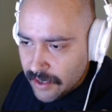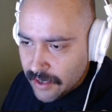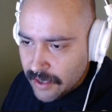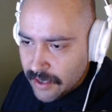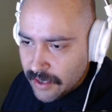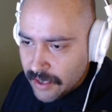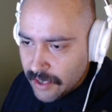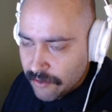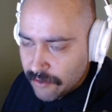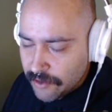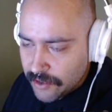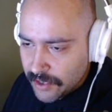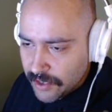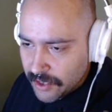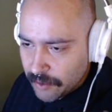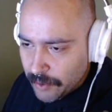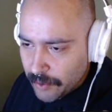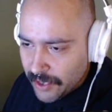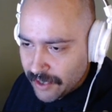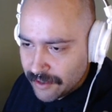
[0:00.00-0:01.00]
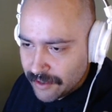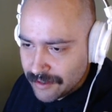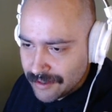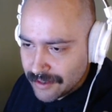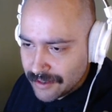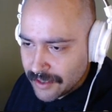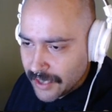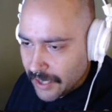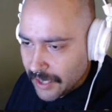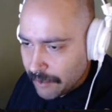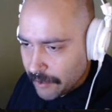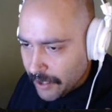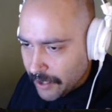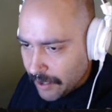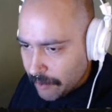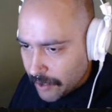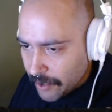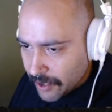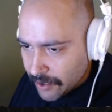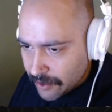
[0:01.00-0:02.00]
if you think about the canopy height
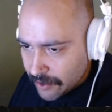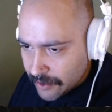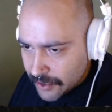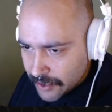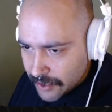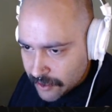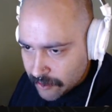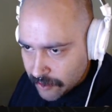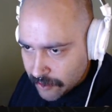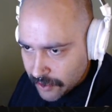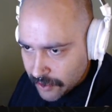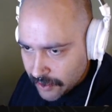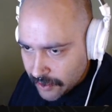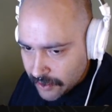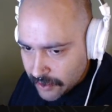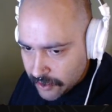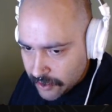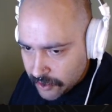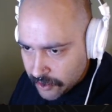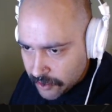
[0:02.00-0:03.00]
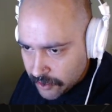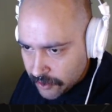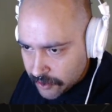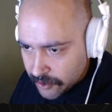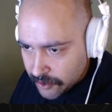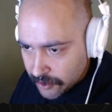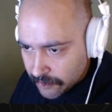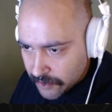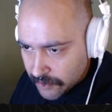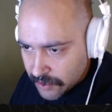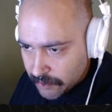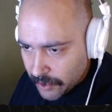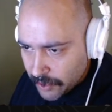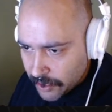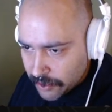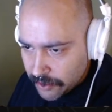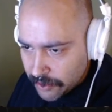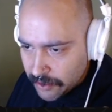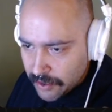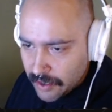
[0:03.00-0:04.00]
model, it's really the digital surface
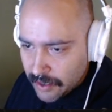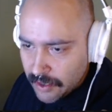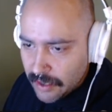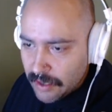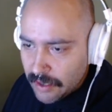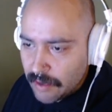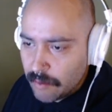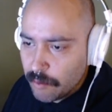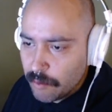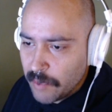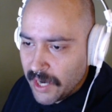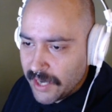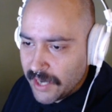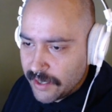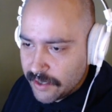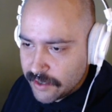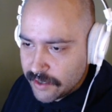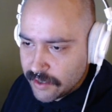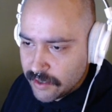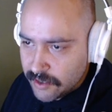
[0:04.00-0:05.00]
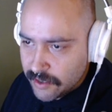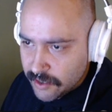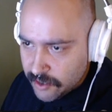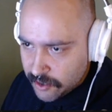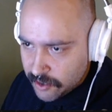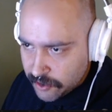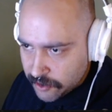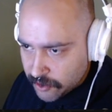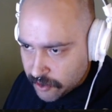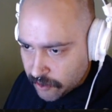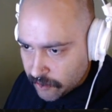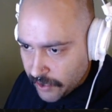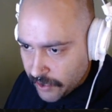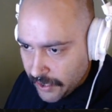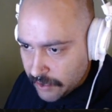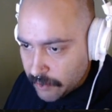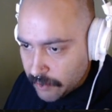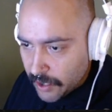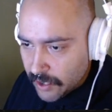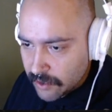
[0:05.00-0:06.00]
model minus the digital terrain
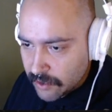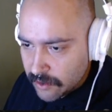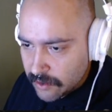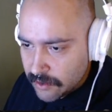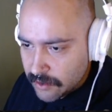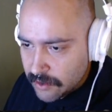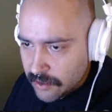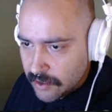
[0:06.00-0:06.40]
model.